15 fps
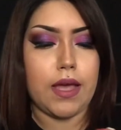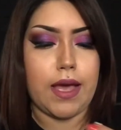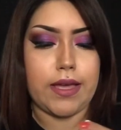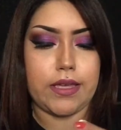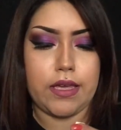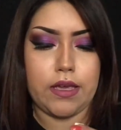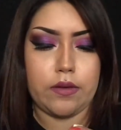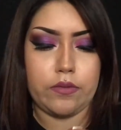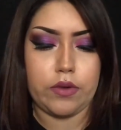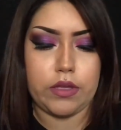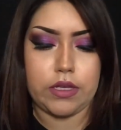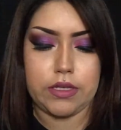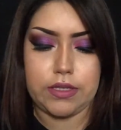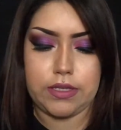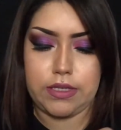I can't
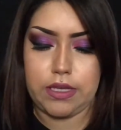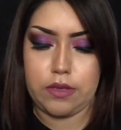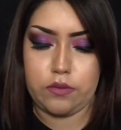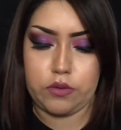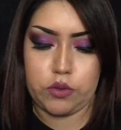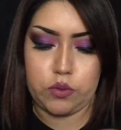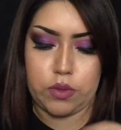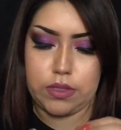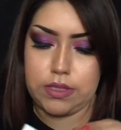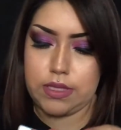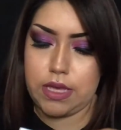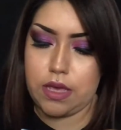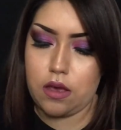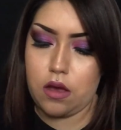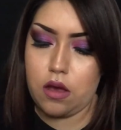really see which ones
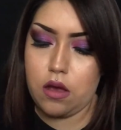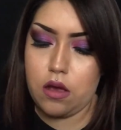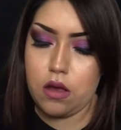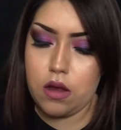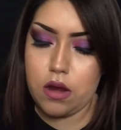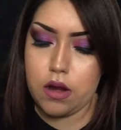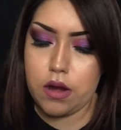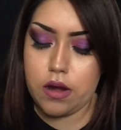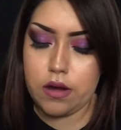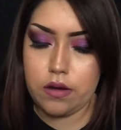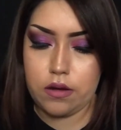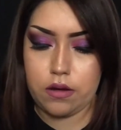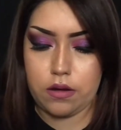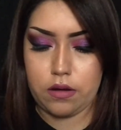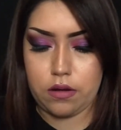they are.